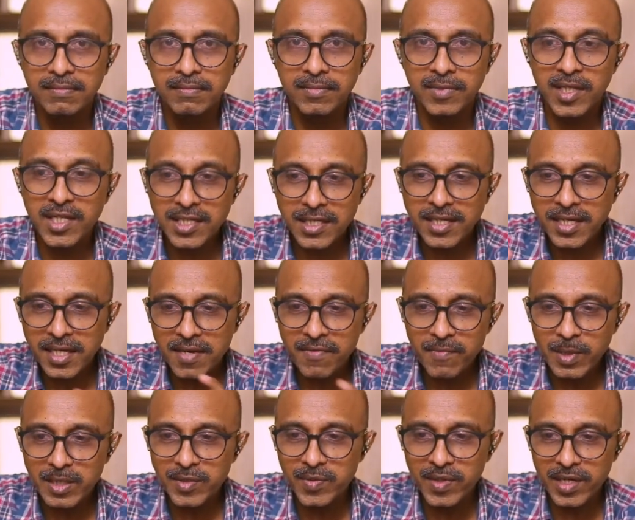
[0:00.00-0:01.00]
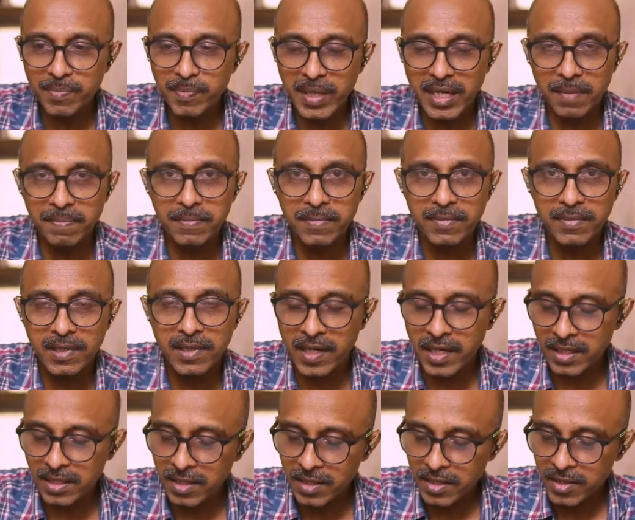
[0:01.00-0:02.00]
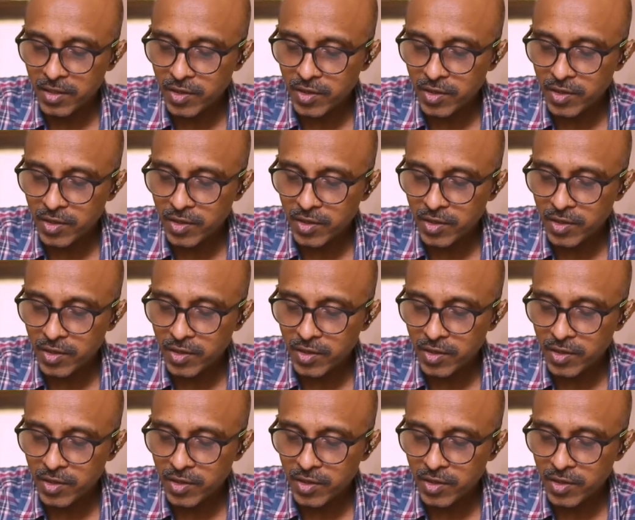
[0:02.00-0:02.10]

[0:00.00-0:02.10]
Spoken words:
These are the keywords we can pick up, correct?